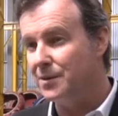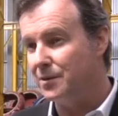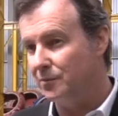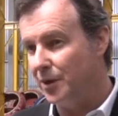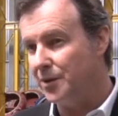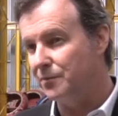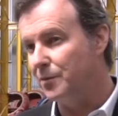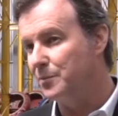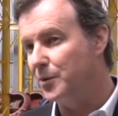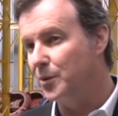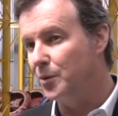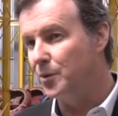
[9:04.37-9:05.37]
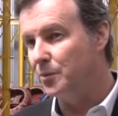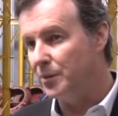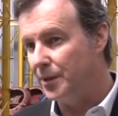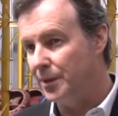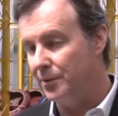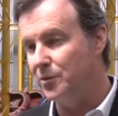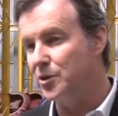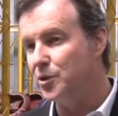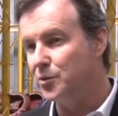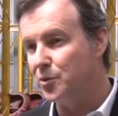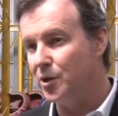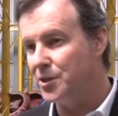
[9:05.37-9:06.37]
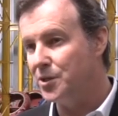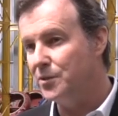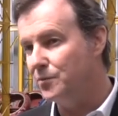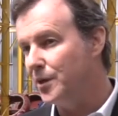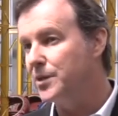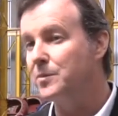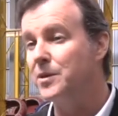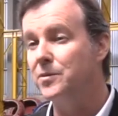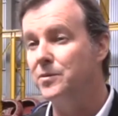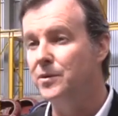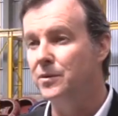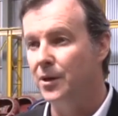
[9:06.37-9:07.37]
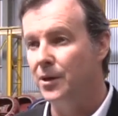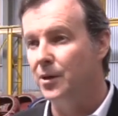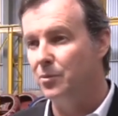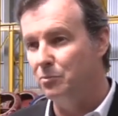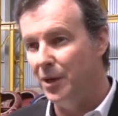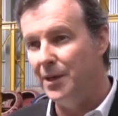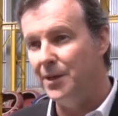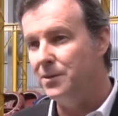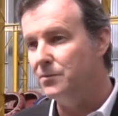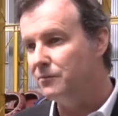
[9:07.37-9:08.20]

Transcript: right from your original crushing, right the way through milling,